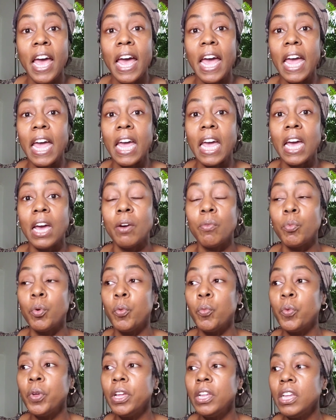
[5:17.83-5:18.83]
And
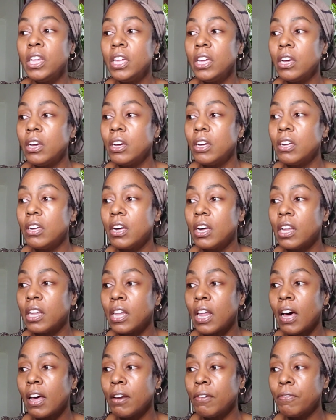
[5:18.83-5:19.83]
when we a
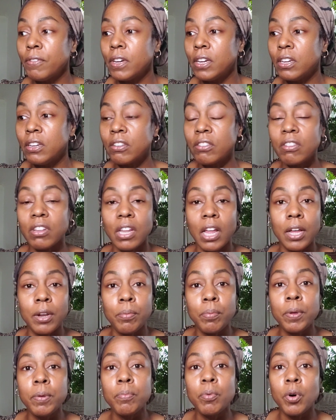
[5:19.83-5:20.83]
lot of us, a lot
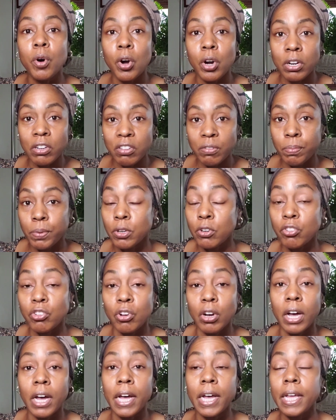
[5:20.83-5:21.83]
of people are spiritual.
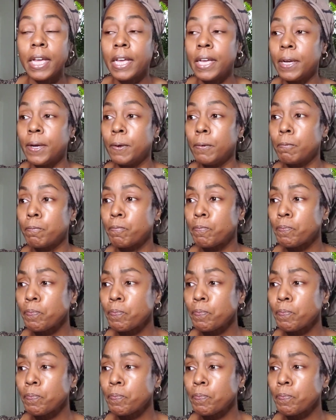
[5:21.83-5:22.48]
I am.